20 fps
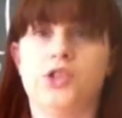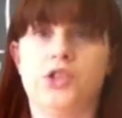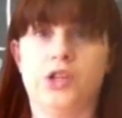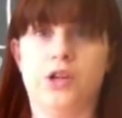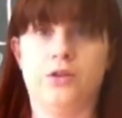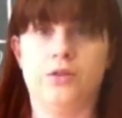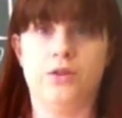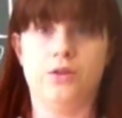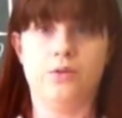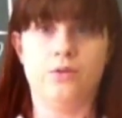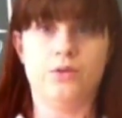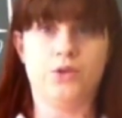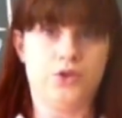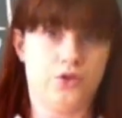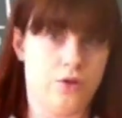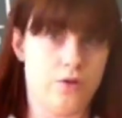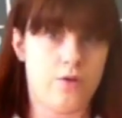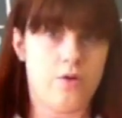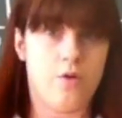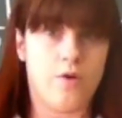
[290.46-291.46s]
show you
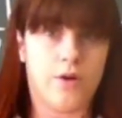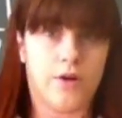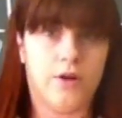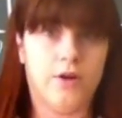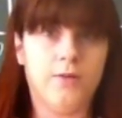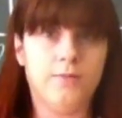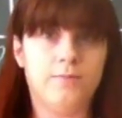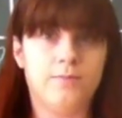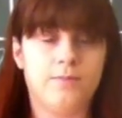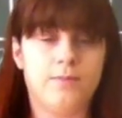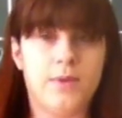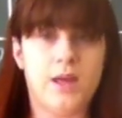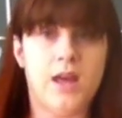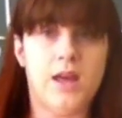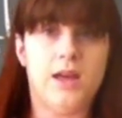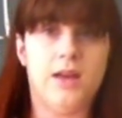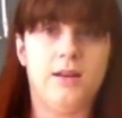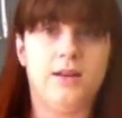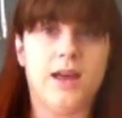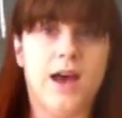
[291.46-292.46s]
stroke order
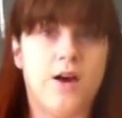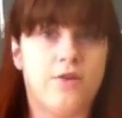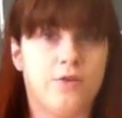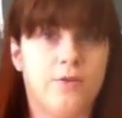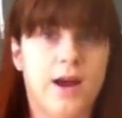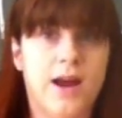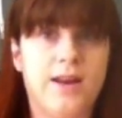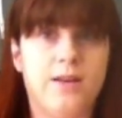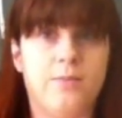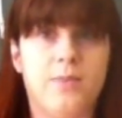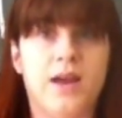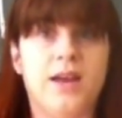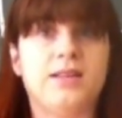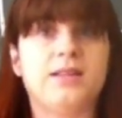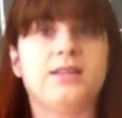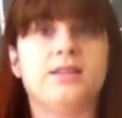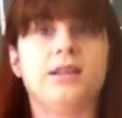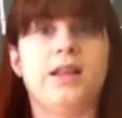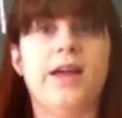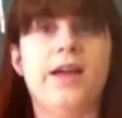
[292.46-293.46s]
and how to write it
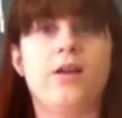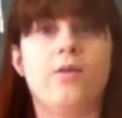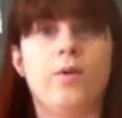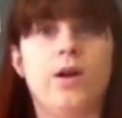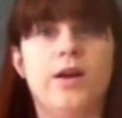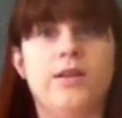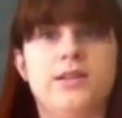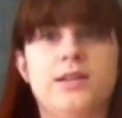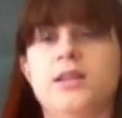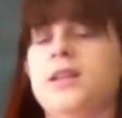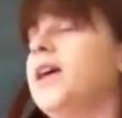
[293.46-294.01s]
best, like where to